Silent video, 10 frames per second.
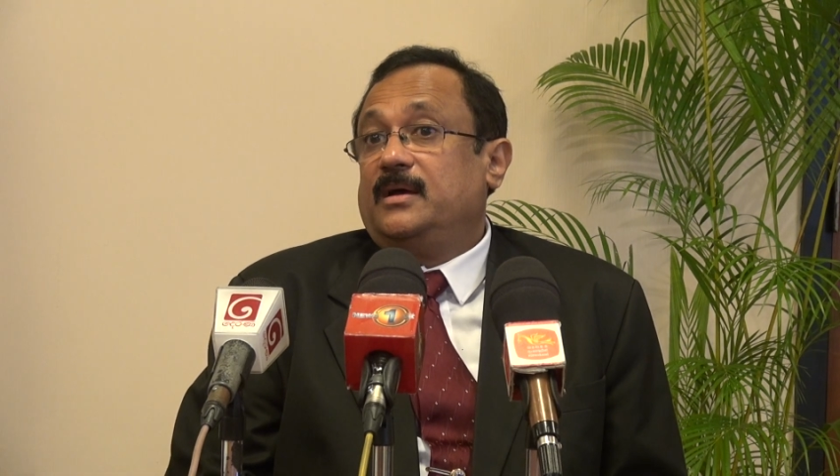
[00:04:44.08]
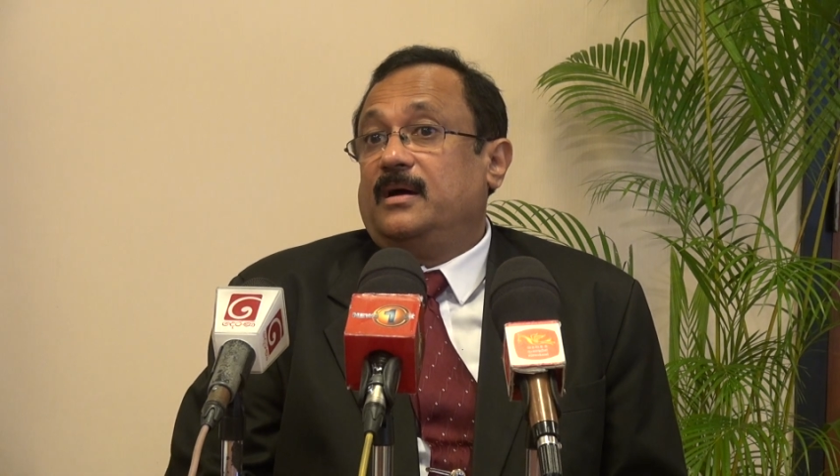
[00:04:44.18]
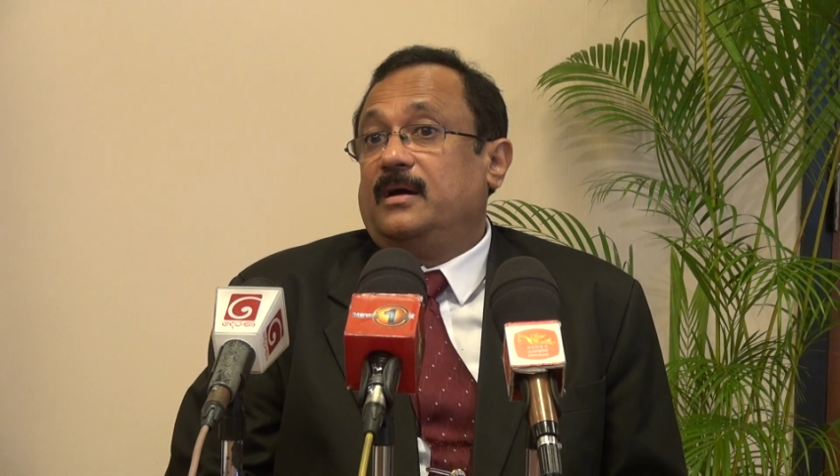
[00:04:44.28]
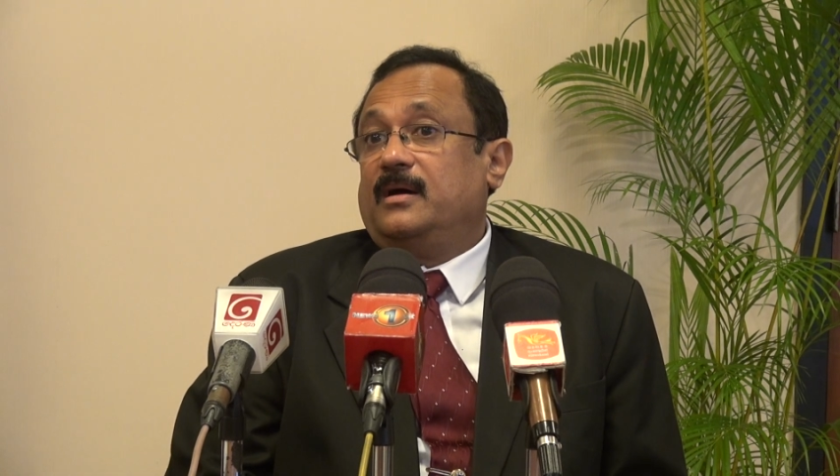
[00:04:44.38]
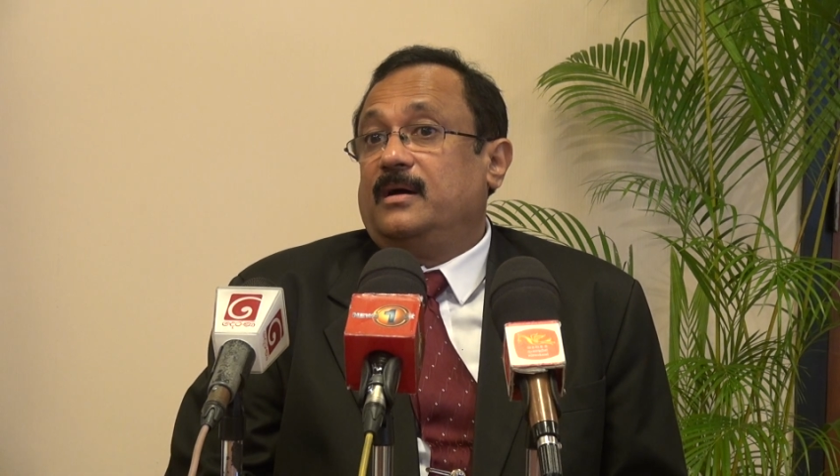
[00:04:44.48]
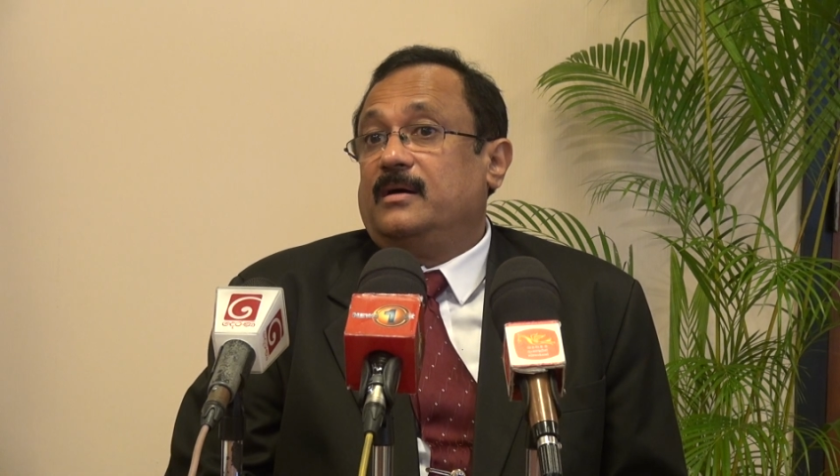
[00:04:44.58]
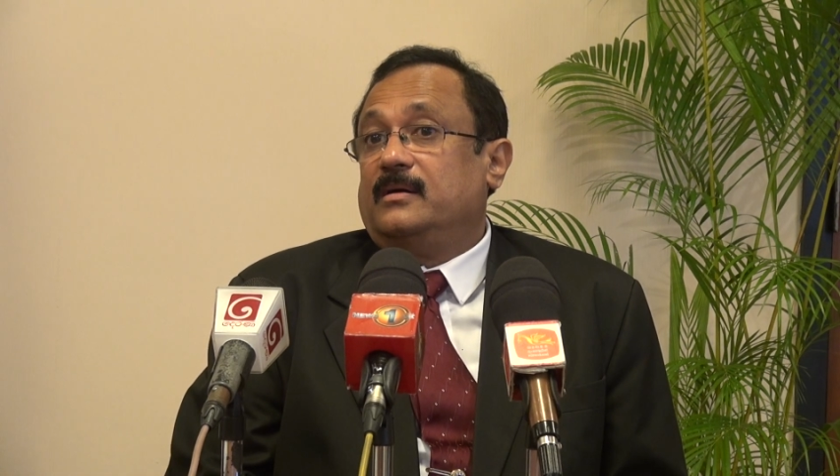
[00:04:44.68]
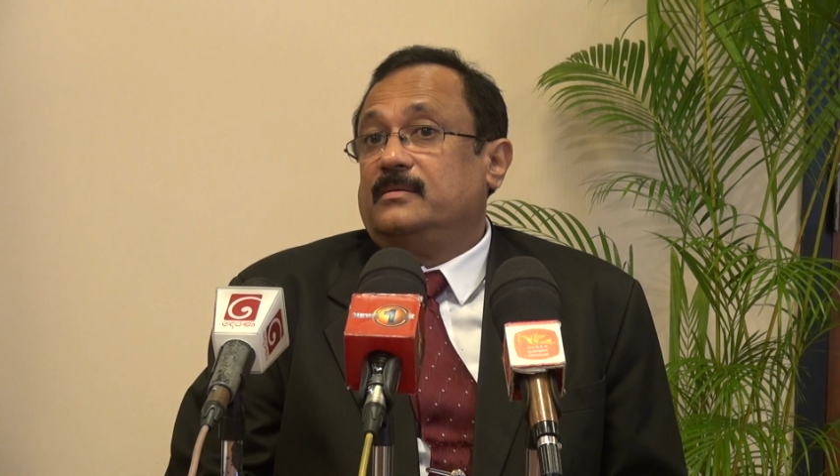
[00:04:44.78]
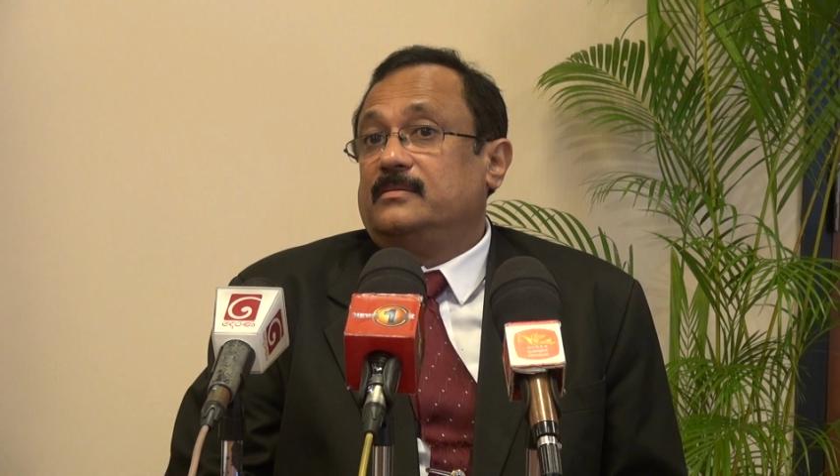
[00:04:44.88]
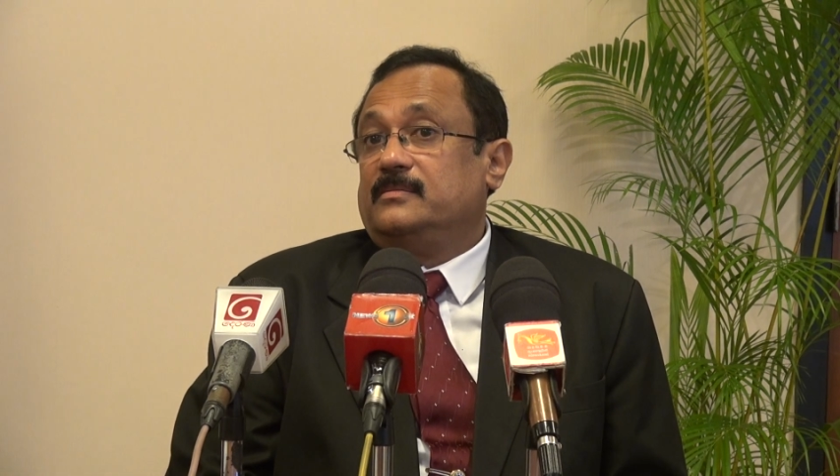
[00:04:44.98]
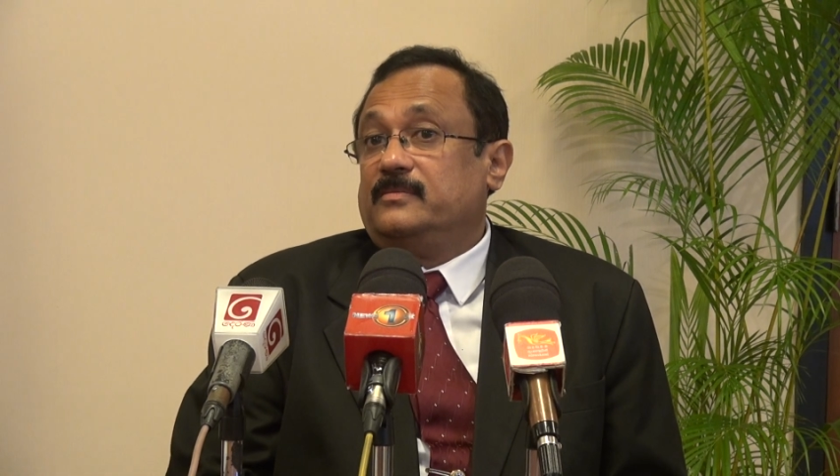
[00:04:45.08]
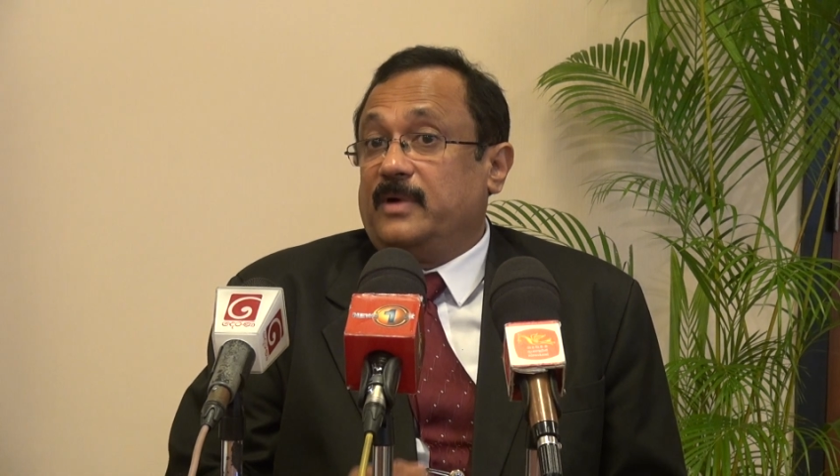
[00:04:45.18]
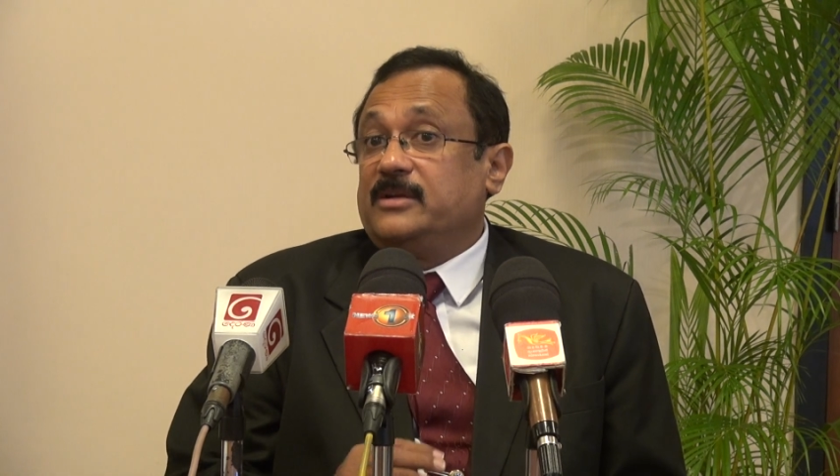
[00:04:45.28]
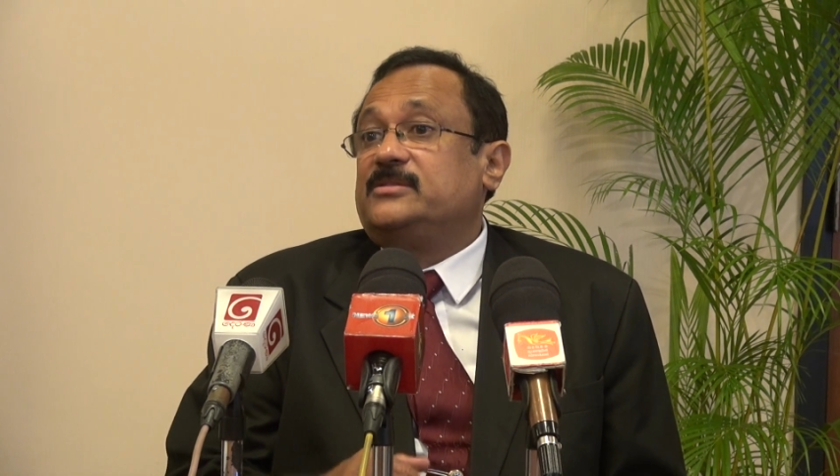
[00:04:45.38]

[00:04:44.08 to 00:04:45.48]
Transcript: uh, one